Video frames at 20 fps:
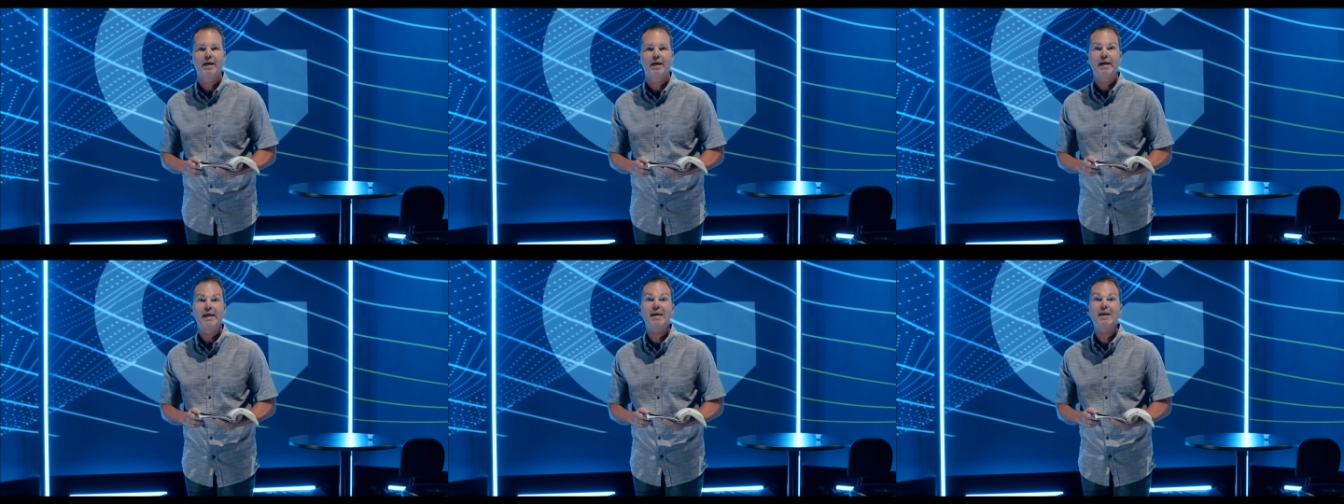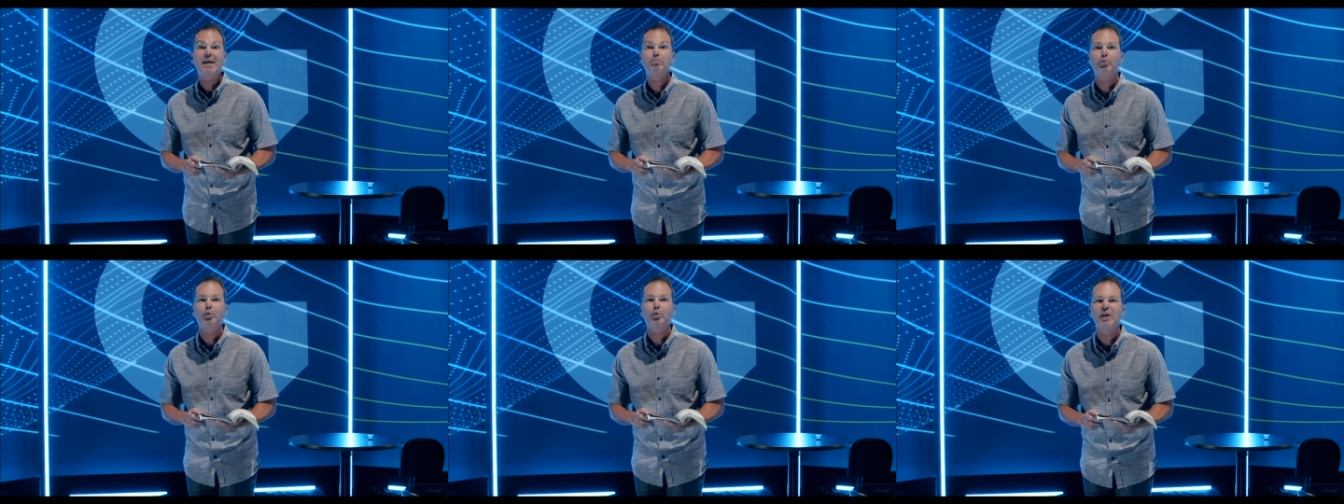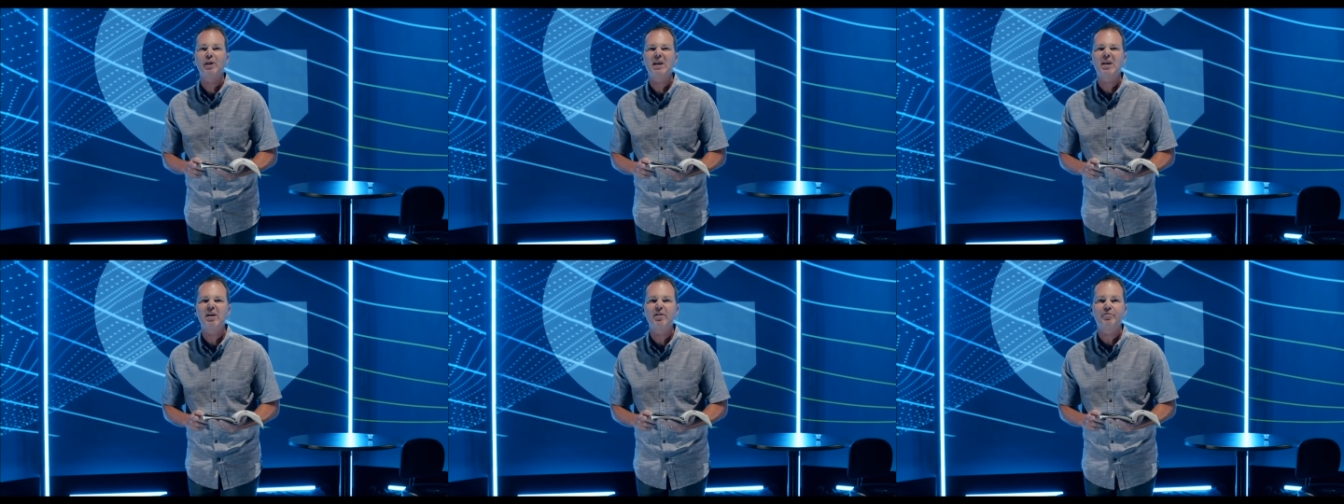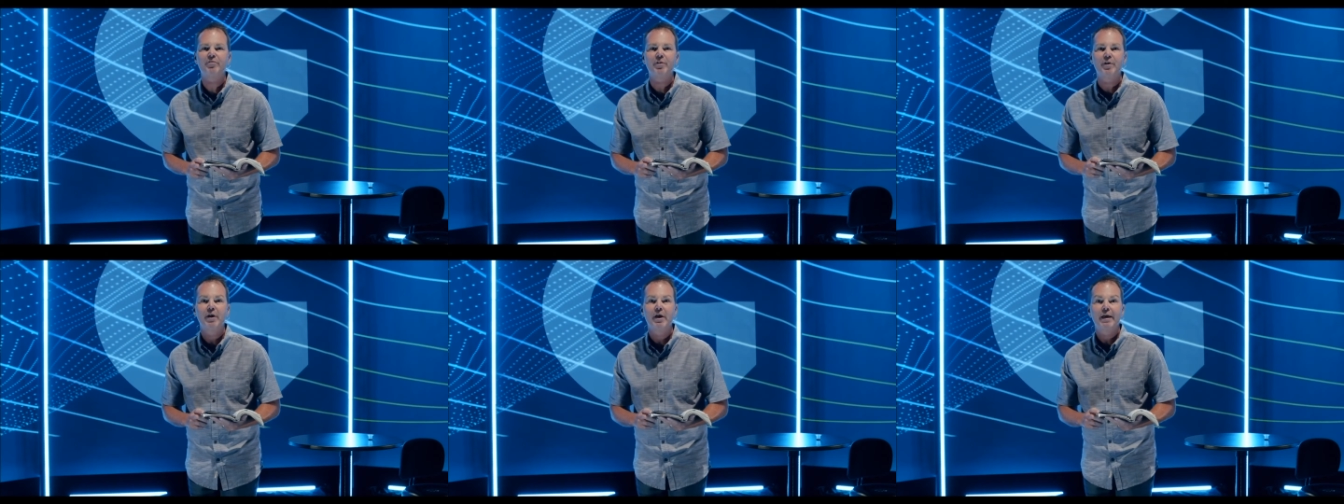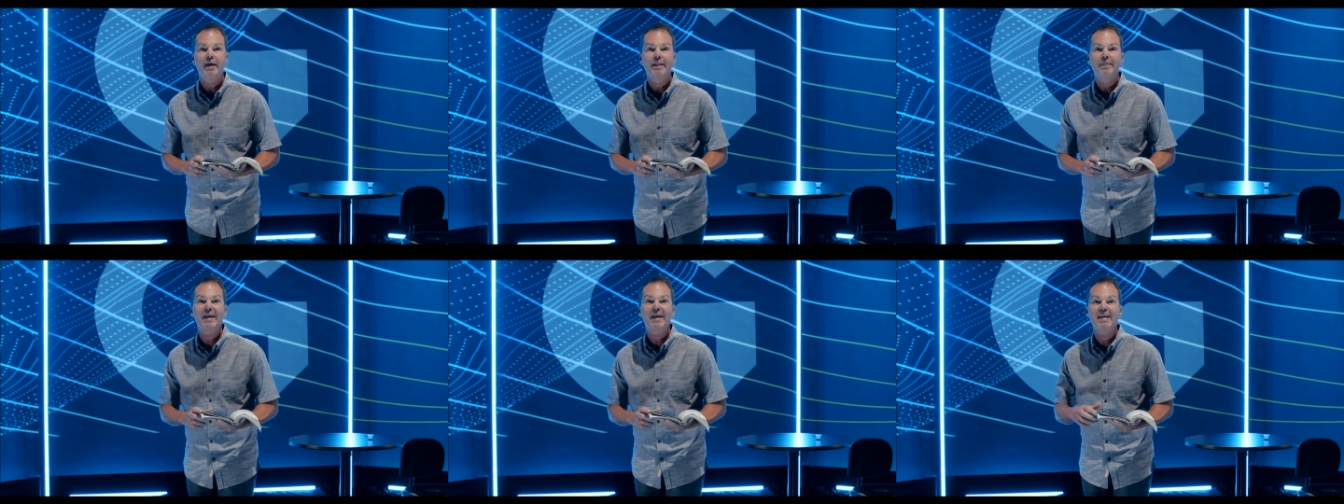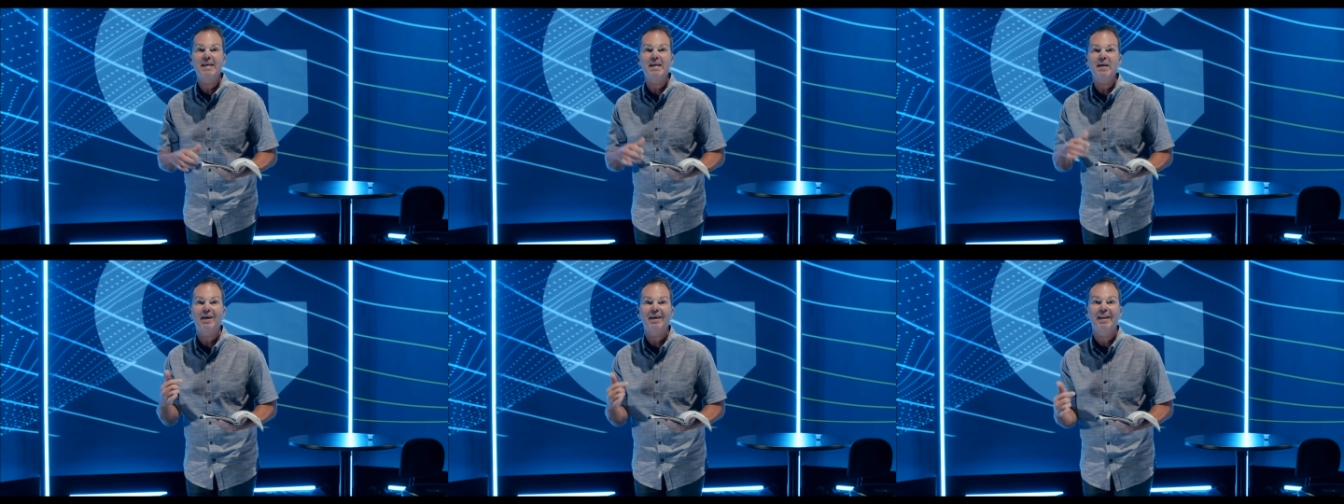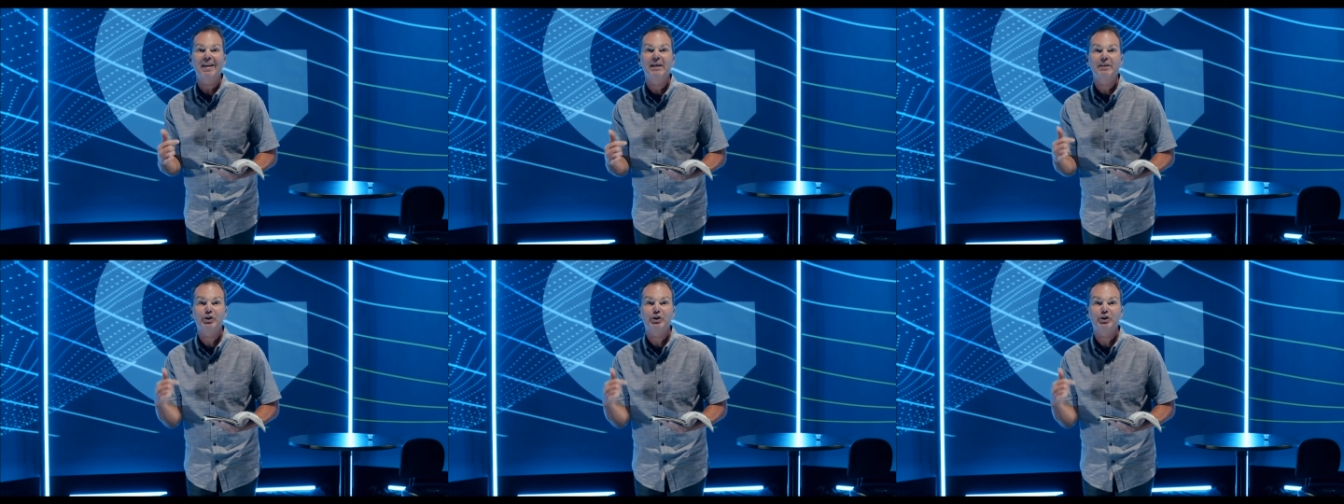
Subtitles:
he believed that he could